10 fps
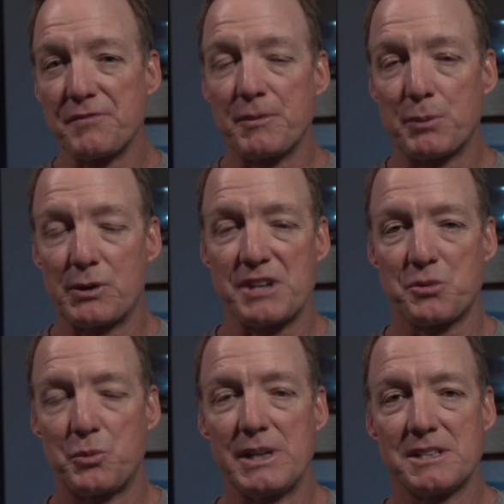for
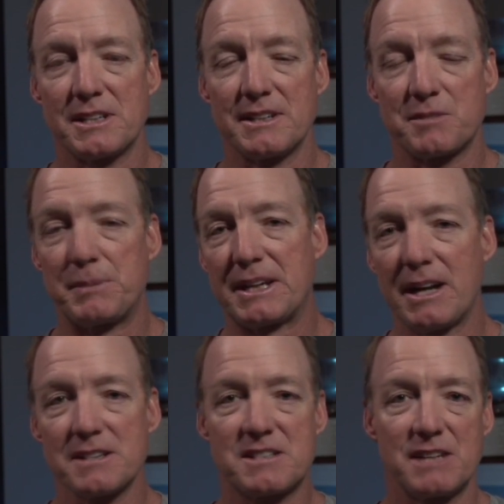progression reads is
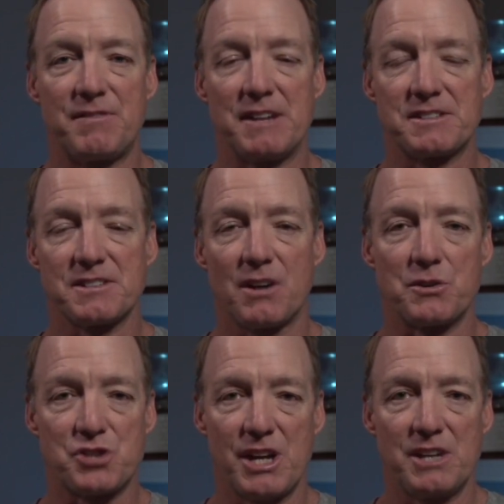because defenses are
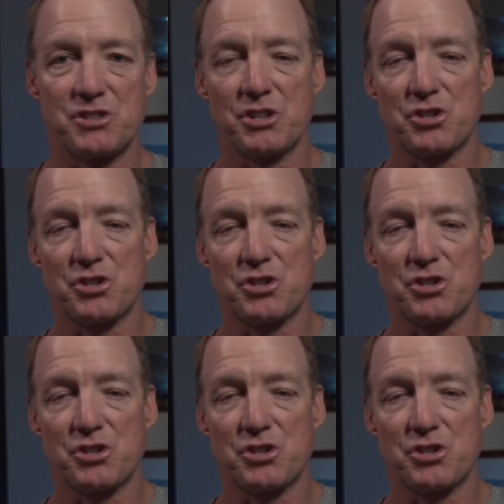changing,